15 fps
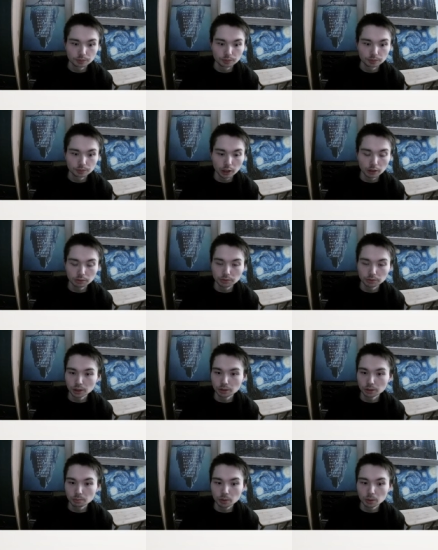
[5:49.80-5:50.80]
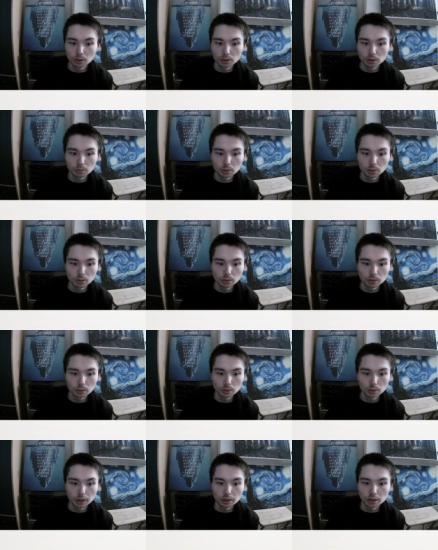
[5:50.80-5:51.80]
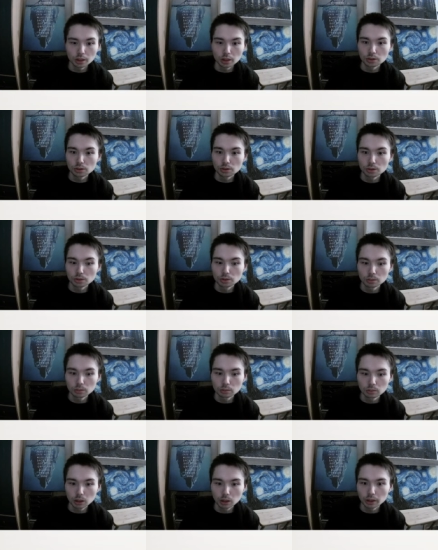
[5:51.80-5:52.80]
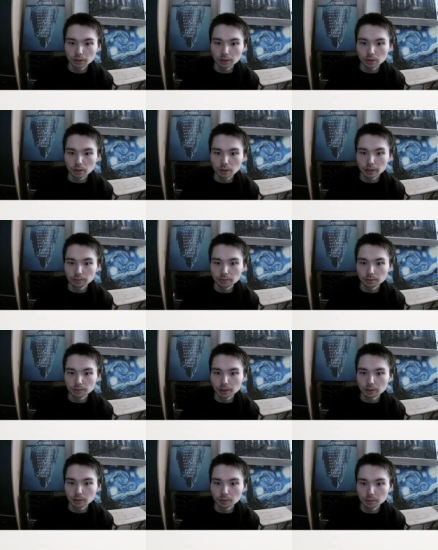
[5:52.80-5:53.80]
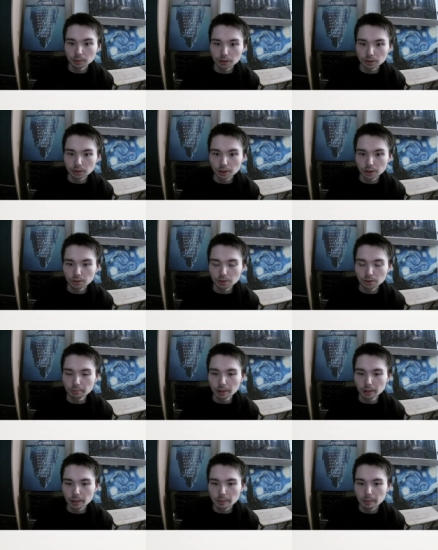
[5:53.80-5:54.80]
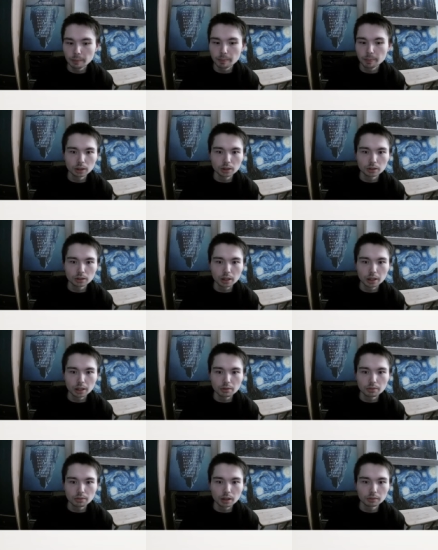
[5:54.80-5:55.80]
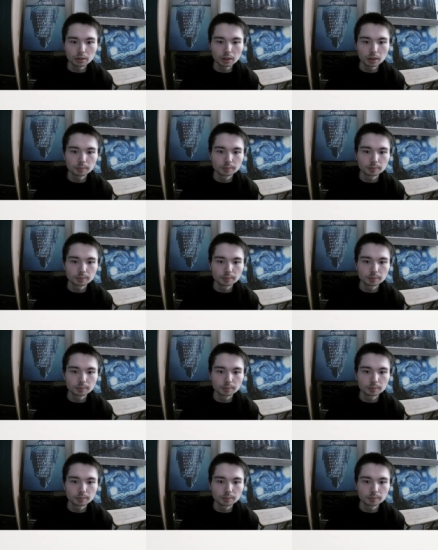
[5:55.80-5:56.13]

f3 is possible, queen d2. Well, let's go f3. That makes sense to me. It's knight e5 then.